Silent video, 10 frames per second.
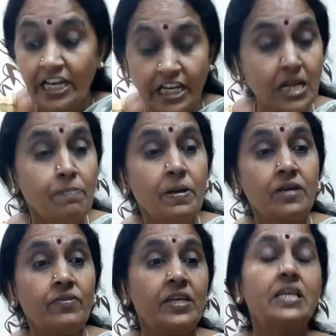In
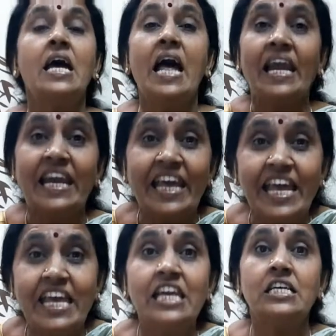between,
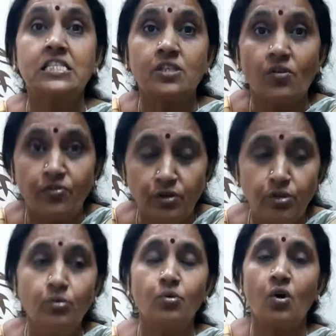layers of
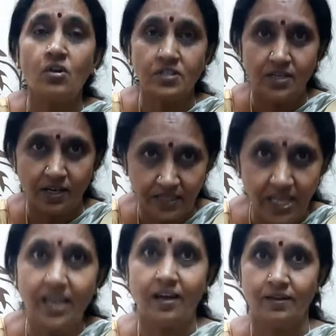neurons are
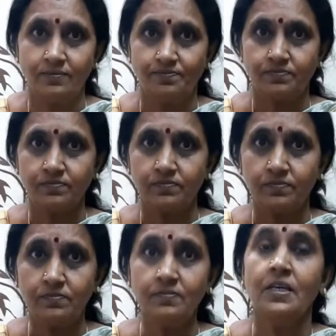there.
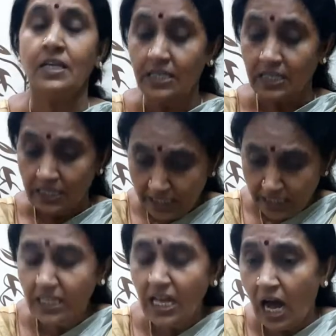
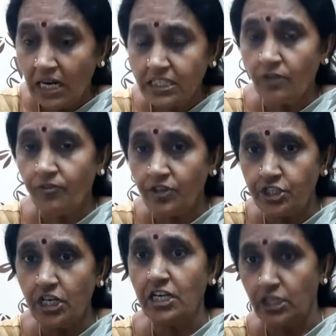In the
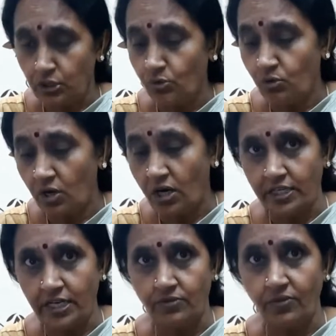artificial neuron
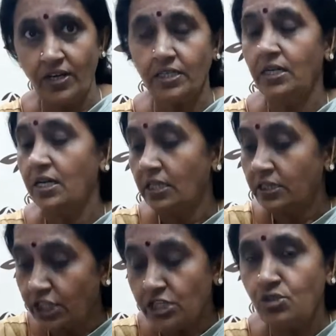network,
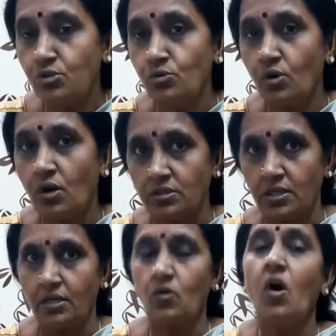these neurons
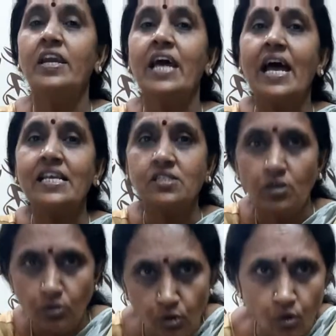are called as
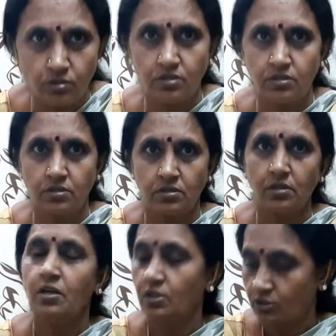nodes.
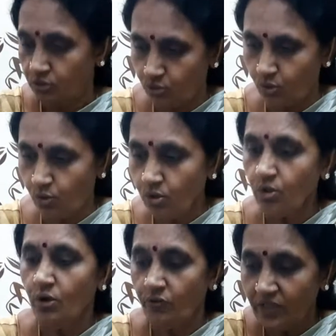
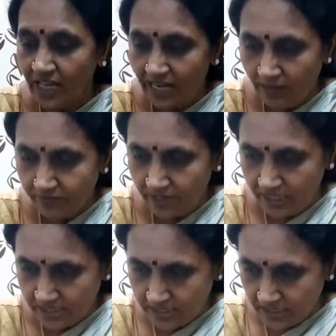So we are having
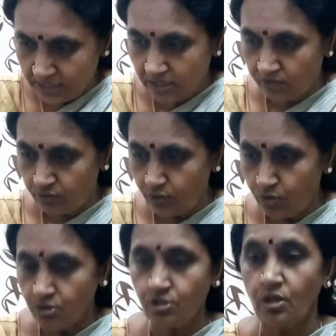a set of
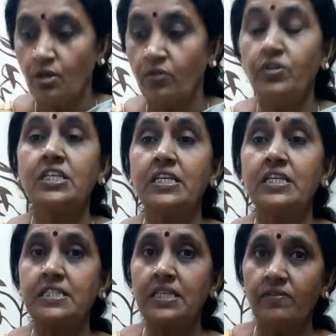nodes which
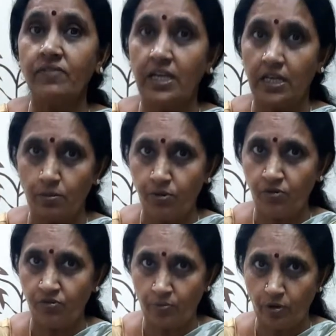receive the
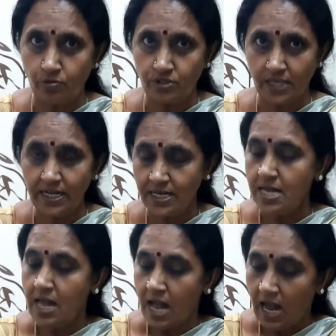input from outside
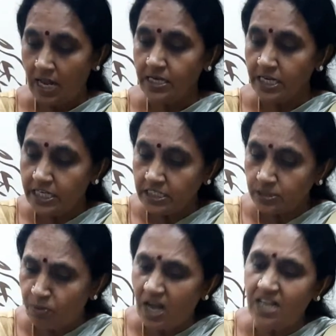and it is
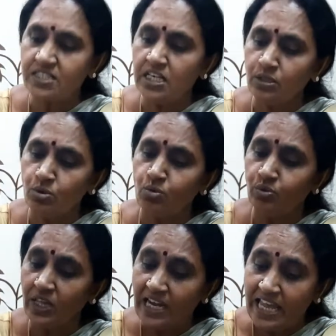passing
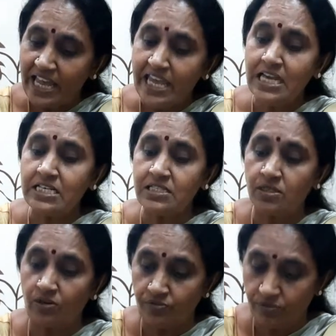through the layers
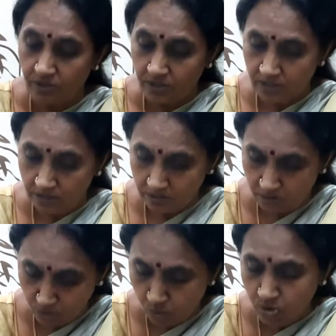of
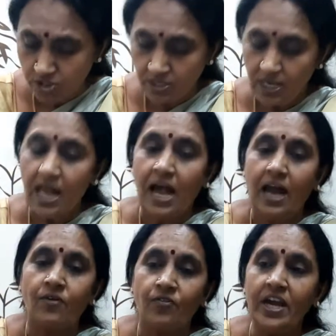nodes
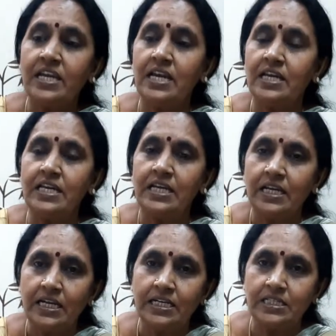and
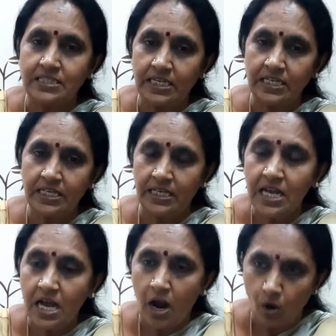finally it is getting
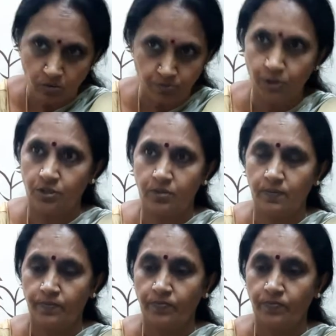an output.